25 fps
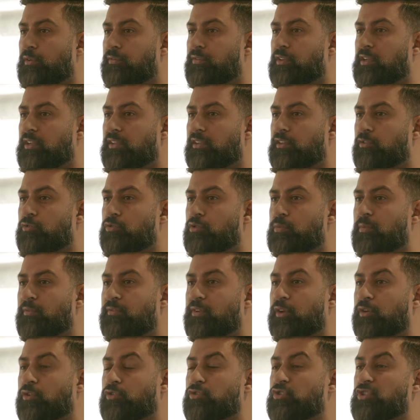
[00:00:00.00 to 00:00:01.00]
of you in the room, if
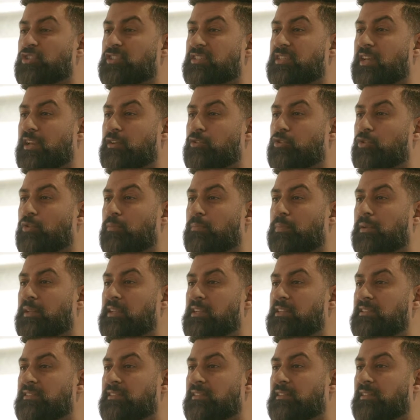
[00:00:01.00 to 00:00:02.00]
you could just stand up,
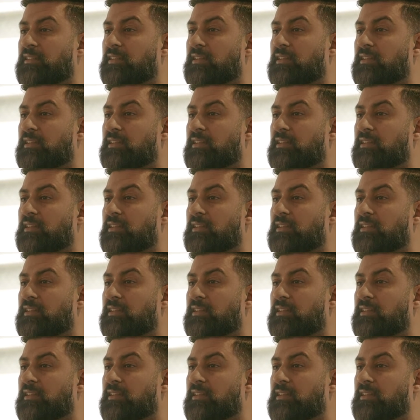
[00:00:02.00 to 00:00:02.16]
please.